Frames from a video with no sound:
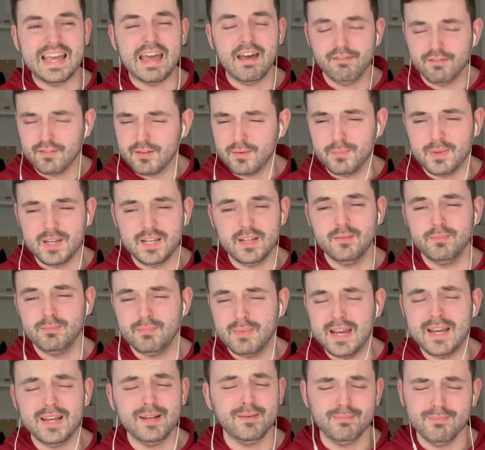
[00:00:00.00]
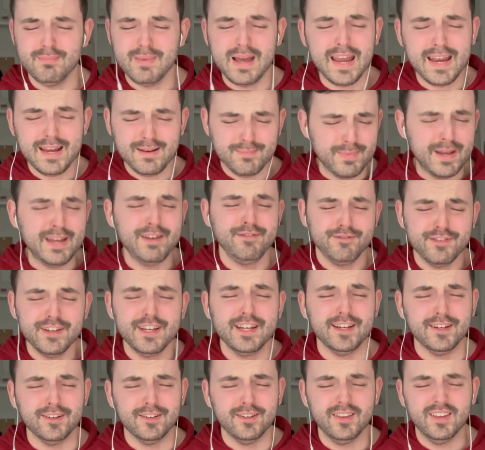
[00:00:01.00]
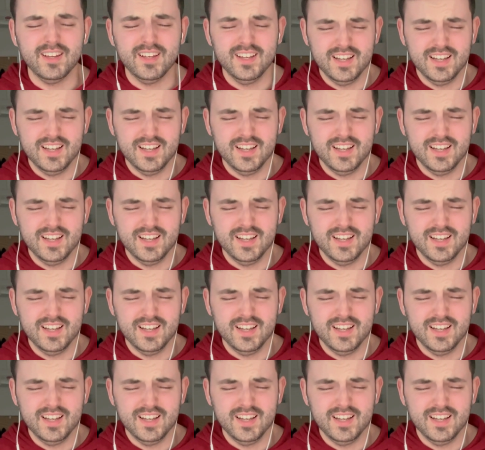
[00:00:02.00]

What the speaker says: ever made me feel